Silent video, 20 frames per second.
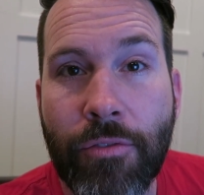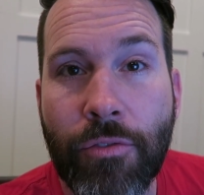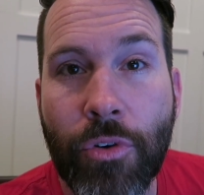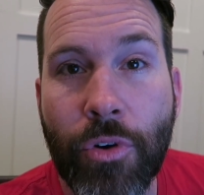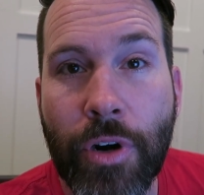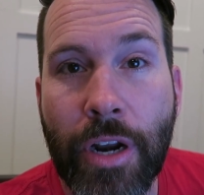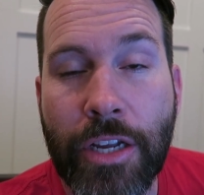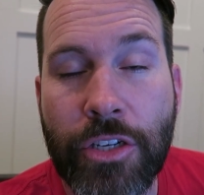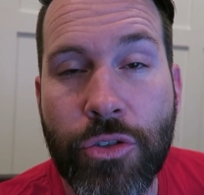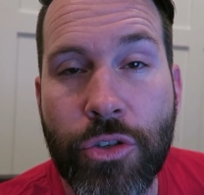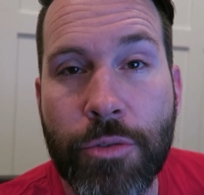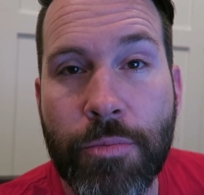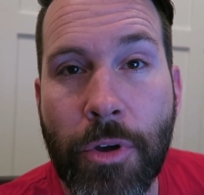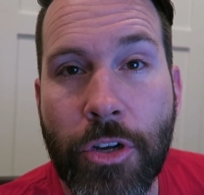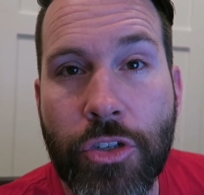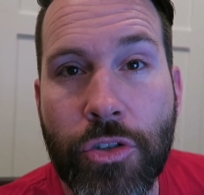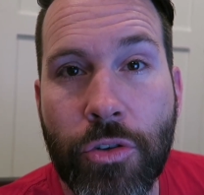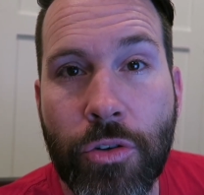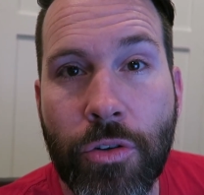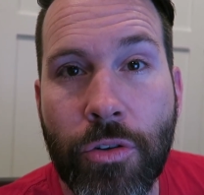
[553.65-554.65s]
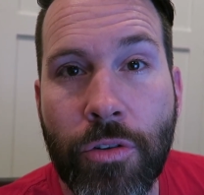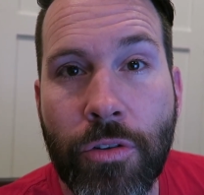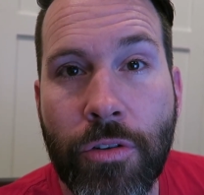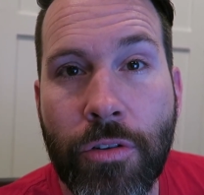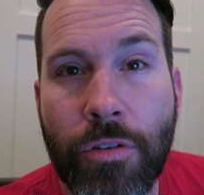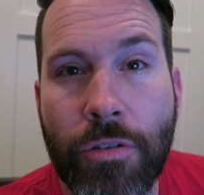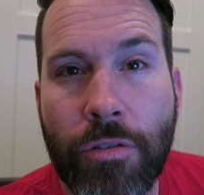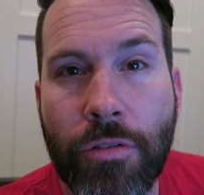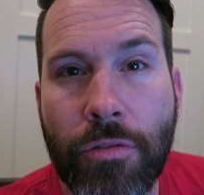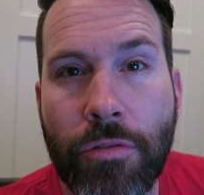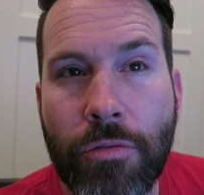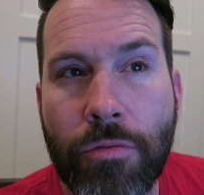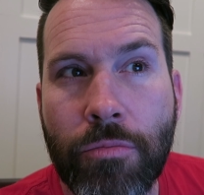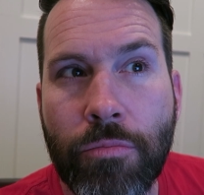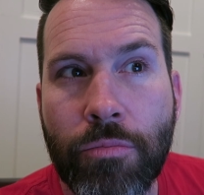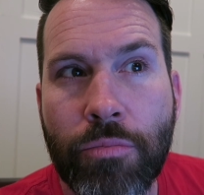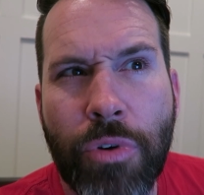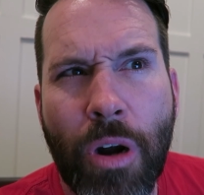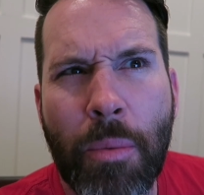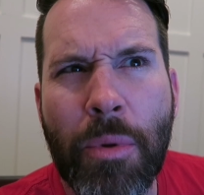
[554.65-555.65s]
for an extra special,
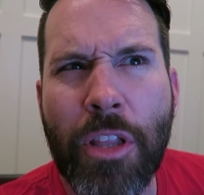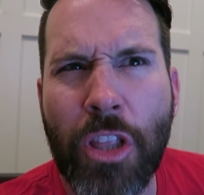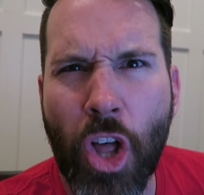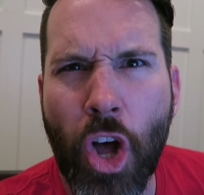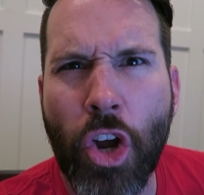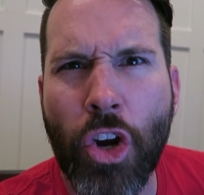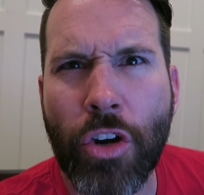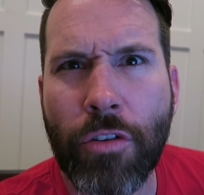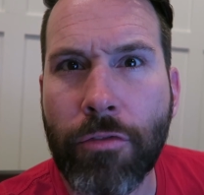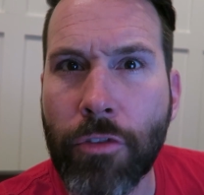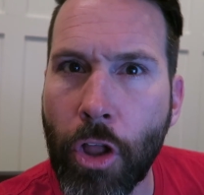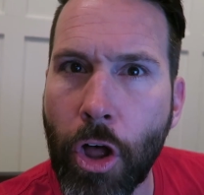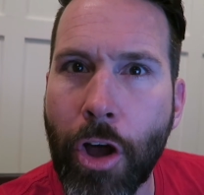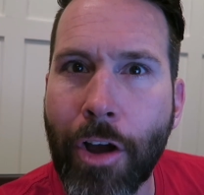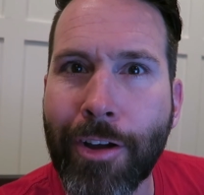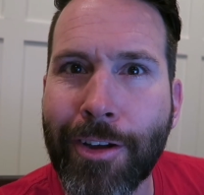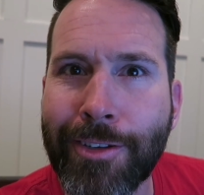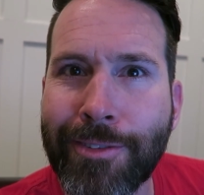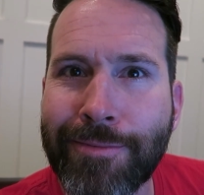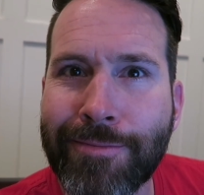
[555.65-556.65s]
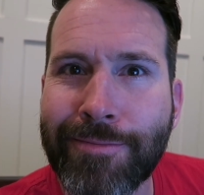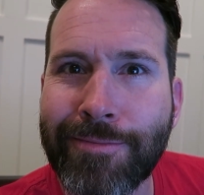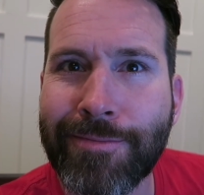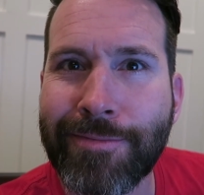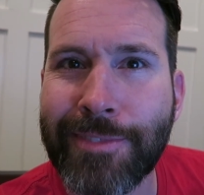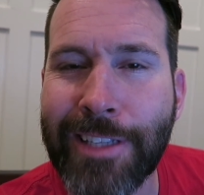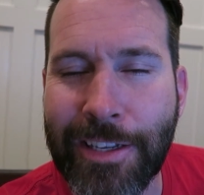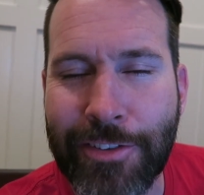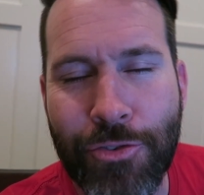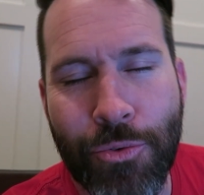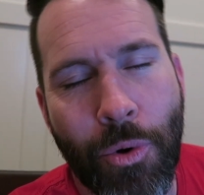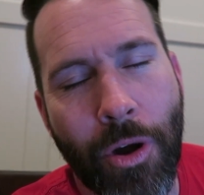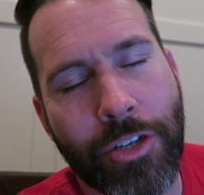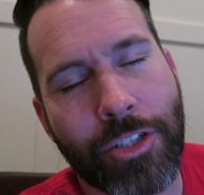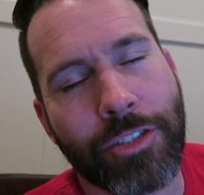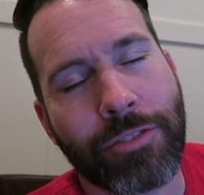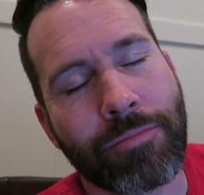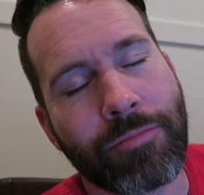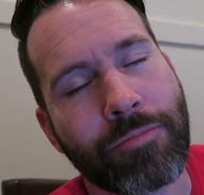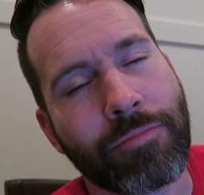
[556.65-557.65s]
probably longer vlog. Thanks for
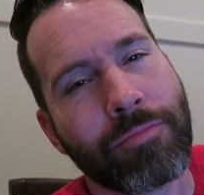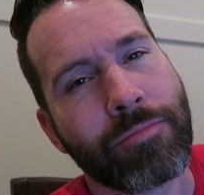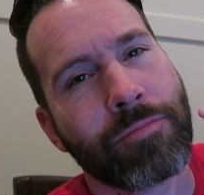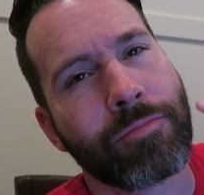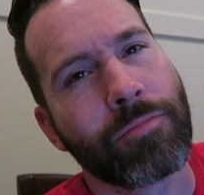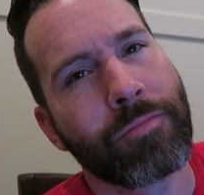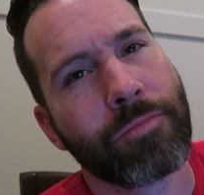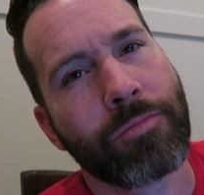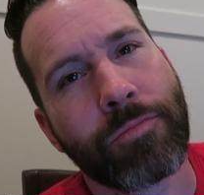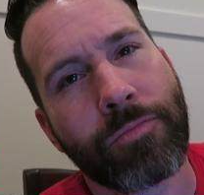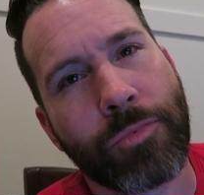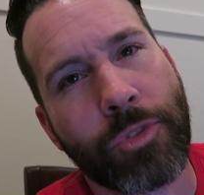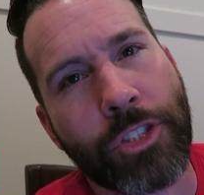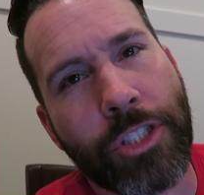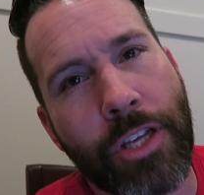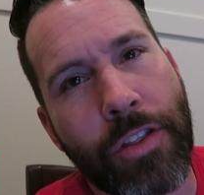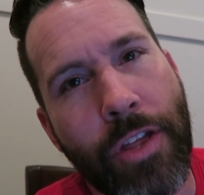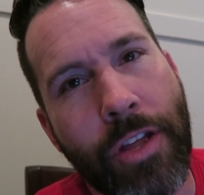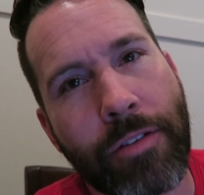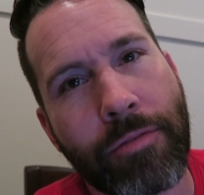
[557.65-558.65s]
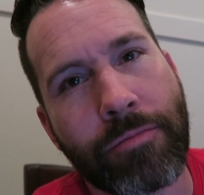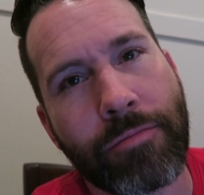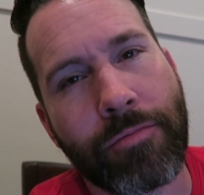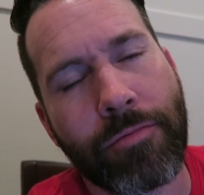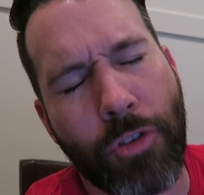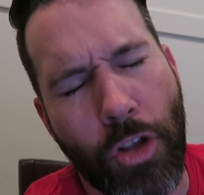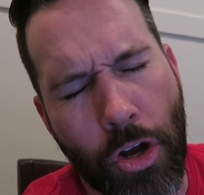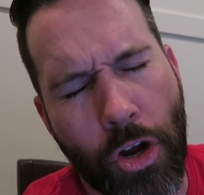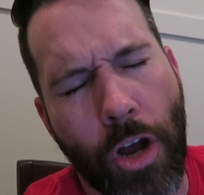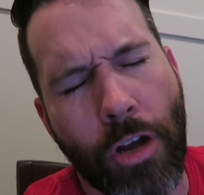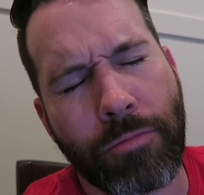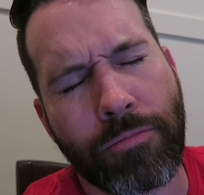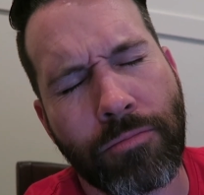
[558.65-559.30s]
watching. We'll see you then. Vlog